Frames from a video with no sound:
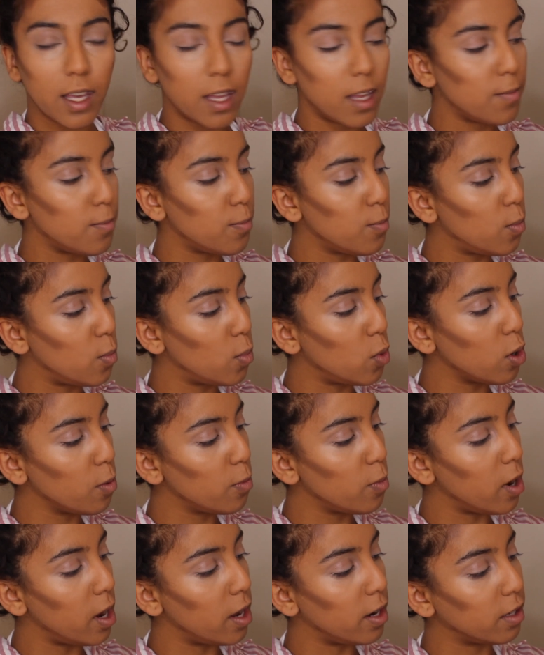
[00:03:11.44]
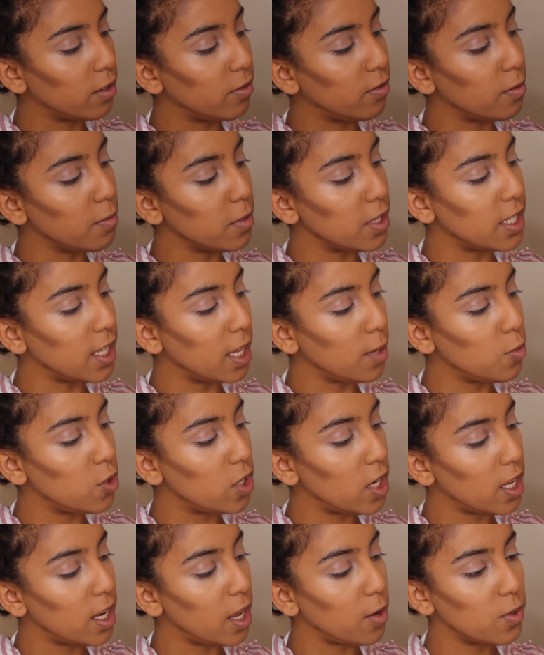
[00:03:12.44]
I get more product from the same
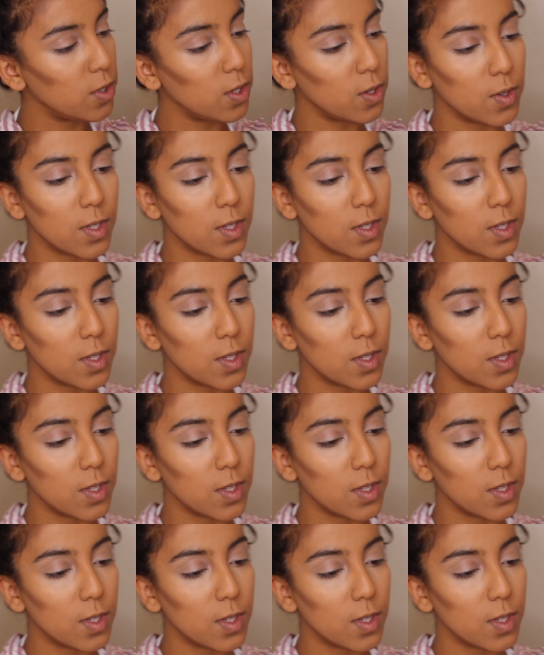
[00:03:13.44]
shade I was